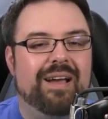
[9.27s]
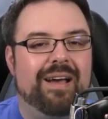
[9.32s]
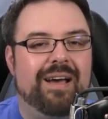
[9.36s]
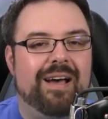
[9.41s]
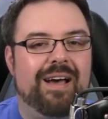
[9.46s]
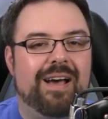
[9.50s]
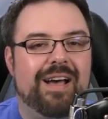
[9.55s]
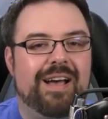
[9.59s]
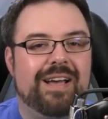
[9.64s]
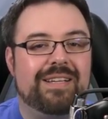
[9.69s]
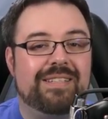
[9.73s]

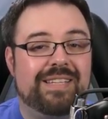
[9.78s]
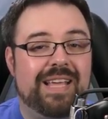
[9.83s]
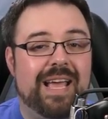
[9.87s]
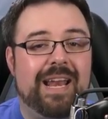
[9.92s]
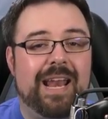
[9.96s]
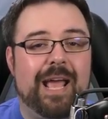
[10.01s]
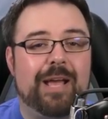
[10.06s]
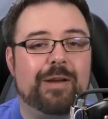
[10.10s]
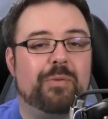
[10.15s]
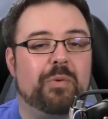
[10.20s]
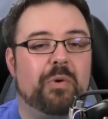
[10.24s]
Uh,
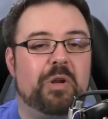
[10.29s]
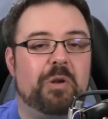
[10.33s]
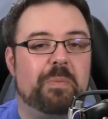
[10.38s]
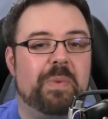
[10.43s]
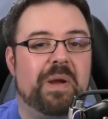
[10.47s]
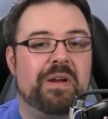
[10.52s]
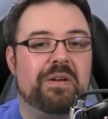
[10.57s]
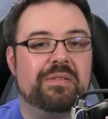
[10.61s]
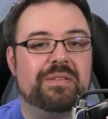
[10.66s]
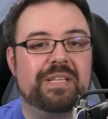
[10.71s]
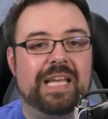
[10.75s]
Dan Aykroyd
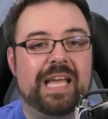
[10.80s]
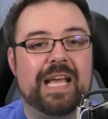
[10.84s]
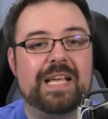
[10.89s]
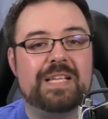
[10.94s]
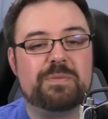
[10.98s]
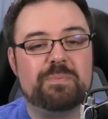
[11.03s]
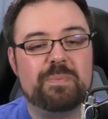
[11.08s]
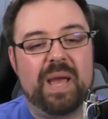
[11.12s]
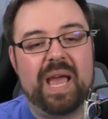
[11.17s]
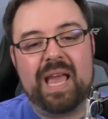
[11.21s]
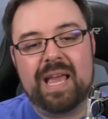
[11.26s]
apparently
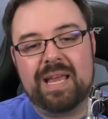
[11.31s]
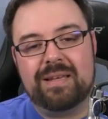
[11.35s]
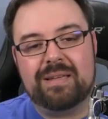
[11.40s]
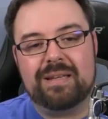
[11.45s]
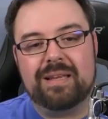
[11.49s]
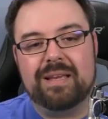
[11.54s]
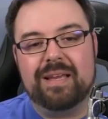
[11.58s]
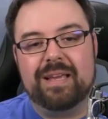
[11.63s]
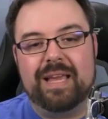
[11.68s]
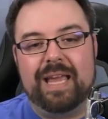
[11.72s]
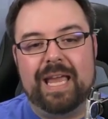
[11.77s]
has
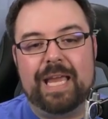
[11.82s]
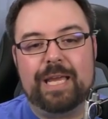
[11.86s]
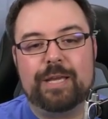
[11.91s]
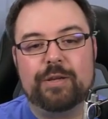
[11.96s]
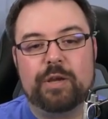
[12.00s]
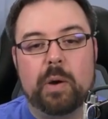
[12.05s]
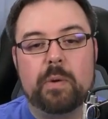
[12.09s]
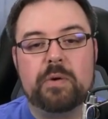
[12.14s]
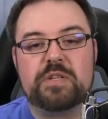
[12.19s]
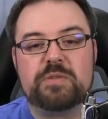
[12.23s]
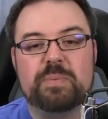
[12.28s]
penned a
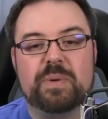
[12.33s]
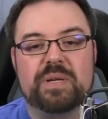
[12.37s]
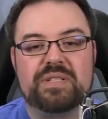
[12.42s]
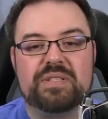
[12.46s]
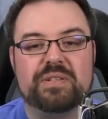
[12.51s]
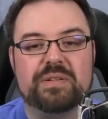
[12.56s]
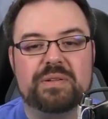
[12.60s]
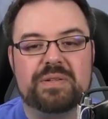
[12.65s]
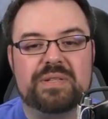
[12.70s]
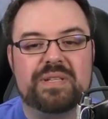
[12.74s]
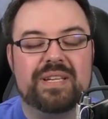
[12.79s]

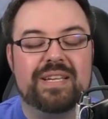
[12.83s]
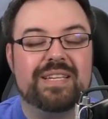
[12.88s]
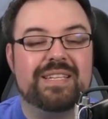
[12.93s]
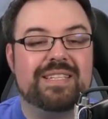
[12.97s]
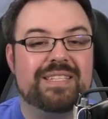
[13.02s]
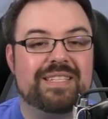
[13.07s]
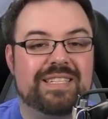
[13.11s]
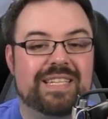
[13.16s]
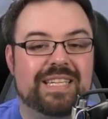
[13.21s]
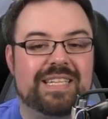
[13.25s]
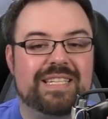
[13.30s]
Ghostbusters
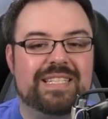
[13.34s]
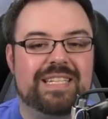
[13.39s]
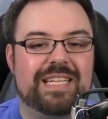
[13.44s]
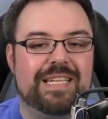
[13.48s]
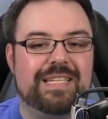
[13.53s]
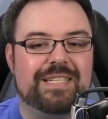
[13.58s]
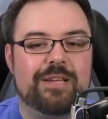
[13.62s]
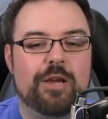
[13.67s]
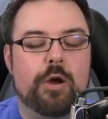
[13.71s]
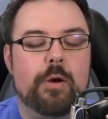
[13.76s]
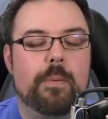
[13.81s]

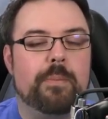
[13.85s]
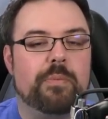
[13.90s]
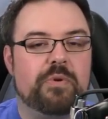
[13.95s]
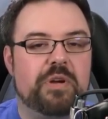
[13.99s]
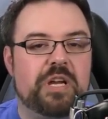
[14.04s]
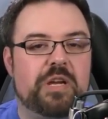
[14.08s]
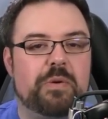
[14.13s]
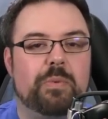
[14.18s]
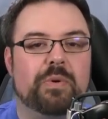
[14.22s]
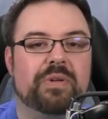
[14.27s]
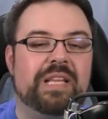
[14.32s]
'60s
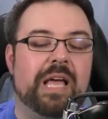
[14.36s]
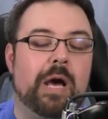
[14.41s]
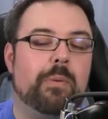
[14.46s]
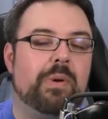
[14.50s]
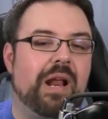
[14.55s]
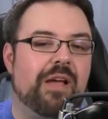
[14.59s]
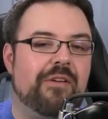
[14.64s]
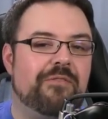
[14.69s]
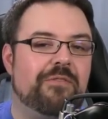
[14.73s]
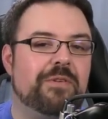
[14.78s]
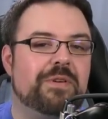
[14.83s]
prequel. Now,
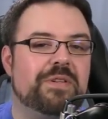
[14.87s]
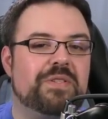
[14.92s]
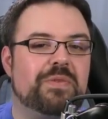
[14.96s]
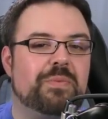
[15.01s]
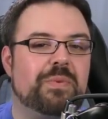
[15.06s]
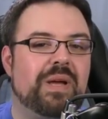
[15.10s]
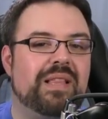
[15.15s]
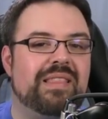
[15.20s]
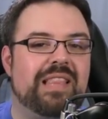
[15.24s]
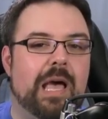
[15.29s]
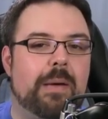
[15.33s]
when I first
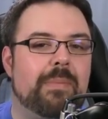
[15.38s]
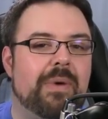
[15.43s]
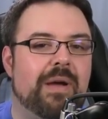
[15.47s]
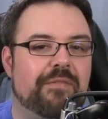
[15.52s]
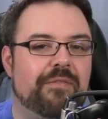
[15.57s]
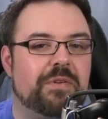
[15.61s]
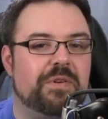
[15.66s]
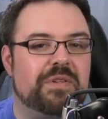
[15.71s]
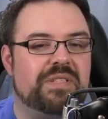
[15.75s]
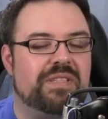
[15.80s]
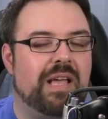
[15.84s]
read that, my
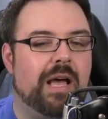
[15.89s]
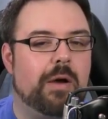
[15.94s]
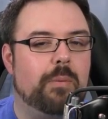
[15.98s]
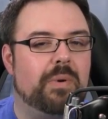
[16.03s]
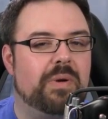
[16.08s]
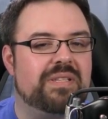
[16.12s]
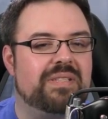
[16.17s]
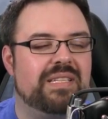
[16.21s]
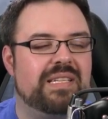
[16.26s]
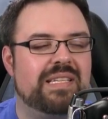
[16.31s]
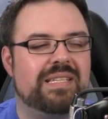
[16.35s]
first thought
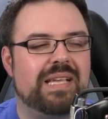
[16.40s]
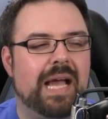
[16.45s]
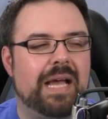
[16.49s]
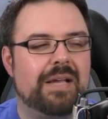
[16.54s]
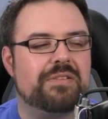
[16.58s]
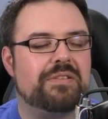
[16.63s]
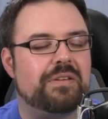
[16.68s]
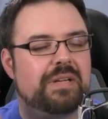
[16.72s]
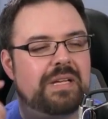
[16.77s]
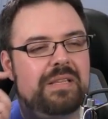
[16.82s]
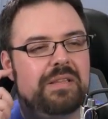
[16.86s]
was these
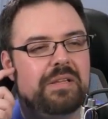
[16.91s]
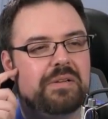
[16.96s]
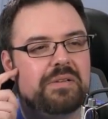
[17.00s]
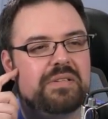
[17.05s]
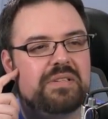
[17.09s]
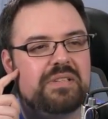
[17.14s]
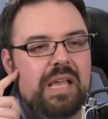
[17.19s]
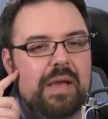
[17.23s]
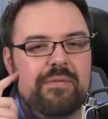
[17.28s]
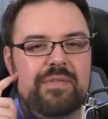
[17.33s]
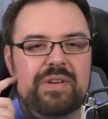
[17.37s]
guys are in their
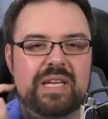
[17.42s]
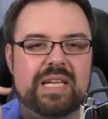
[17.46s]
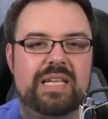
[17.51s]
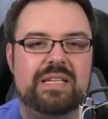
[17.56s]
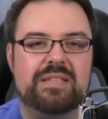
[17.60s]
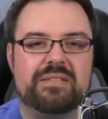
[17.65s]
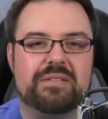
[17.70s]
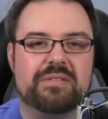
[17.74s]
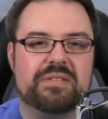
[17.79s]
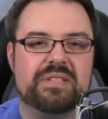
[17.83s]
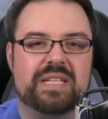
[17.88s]

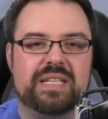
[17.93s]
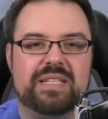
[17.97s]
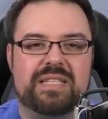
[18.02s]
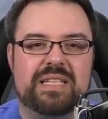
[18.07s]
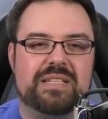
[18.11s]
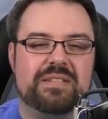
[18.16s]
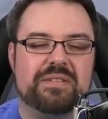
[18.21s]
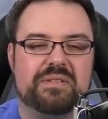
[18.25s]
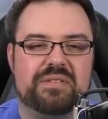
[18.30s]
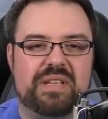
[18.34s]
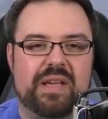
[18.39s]
70s, their
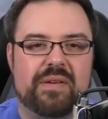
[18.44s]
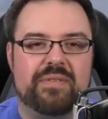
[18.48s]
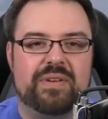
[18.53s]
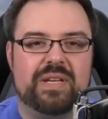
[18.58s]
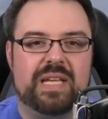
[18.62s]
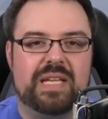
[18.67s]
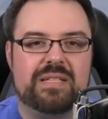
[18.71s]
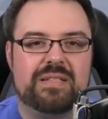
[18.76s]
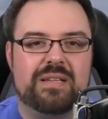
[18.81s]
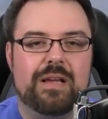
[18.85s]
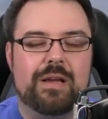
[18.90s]
60s or
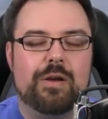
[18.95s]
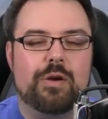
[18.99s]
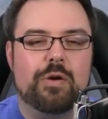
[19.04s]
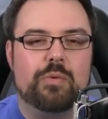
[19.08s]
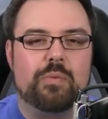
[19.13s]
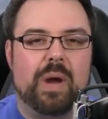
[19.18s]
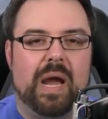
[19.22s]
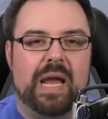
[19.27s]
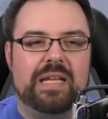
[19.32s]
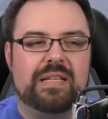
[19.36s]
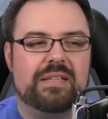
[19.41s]
70s,
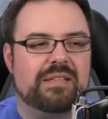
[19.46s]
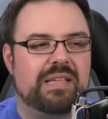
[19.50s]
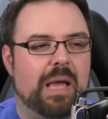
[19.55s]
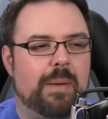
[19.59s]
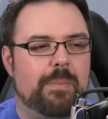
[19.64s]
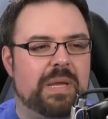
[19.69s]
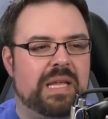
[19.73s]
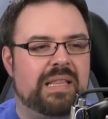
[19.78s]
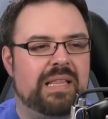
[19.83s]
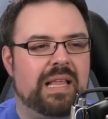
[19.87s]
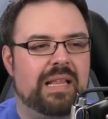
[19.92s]
right? Does
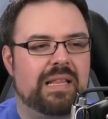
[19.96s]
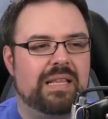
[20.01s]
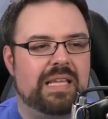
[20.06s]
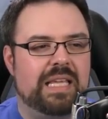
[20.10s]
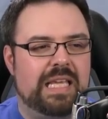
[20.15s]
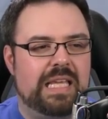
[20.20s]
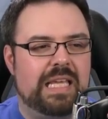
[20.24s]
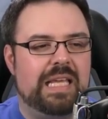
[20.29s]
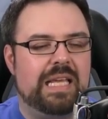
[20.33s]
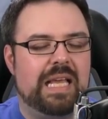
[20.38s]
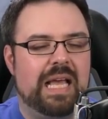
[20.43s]
that mean that
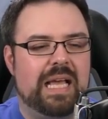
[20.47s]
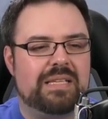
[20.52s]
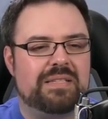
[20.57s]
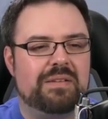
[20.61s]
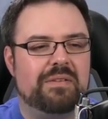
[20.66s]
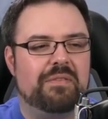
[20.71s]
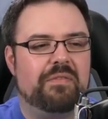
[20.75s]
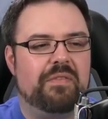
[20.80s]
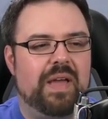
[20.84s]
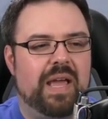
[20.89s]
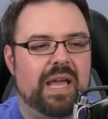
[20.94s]
he has
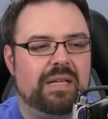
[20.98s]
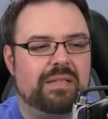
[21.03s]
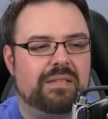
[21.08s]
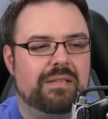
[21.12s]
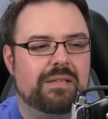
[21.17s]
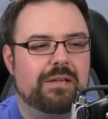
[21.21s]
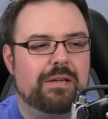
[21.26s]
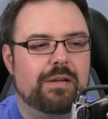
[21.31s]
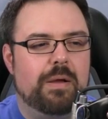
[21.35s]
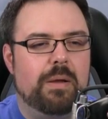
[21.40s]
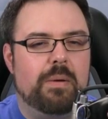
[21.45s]
in fact
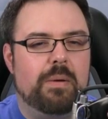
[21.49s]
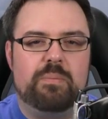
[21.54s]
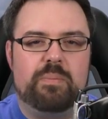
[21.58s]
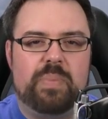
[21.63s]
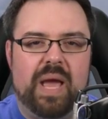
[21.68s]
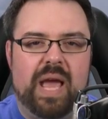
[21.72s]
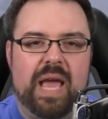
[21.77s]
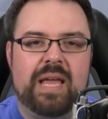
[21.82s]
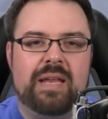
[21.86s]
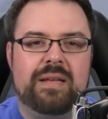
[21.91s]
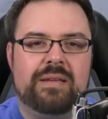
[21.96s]

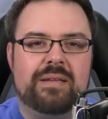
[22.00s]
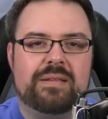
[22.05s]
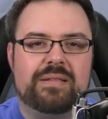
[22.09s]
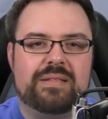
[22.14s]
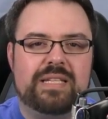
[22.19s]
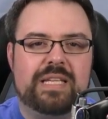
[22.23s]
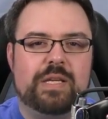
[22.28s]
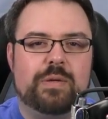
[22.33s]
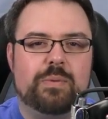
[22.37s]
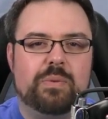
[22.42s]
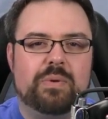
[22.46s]
penned a
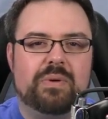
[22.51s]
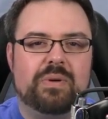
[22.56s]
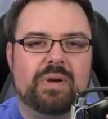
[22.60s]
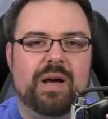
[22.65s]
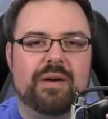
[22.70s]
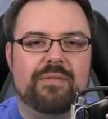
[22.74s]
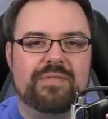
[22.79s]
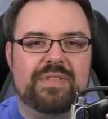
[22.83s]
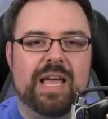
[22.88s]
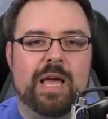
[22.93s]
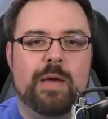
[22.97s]
sequel
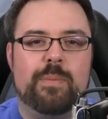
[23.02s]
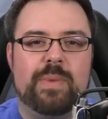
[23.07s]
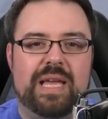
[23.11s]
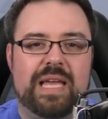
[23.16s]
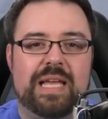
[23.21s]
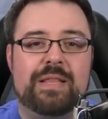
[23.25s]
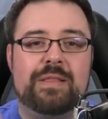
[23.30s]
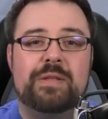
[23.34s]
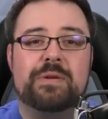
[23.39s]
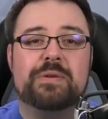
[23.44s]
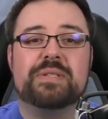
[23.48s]
of them
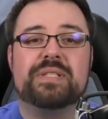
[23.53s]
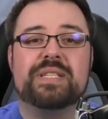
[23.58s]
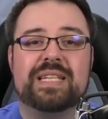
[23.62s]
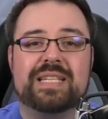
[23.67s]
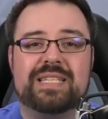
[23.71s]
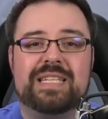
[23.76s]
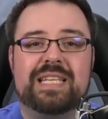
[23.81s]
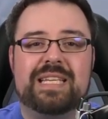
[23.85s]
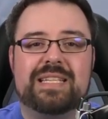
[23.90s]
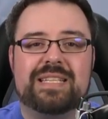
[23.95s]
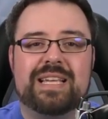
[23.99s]
in their
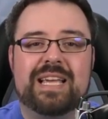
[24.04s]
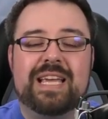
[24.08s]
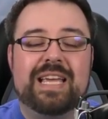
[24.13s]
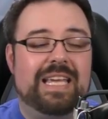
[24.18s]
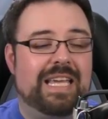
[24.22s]
60s.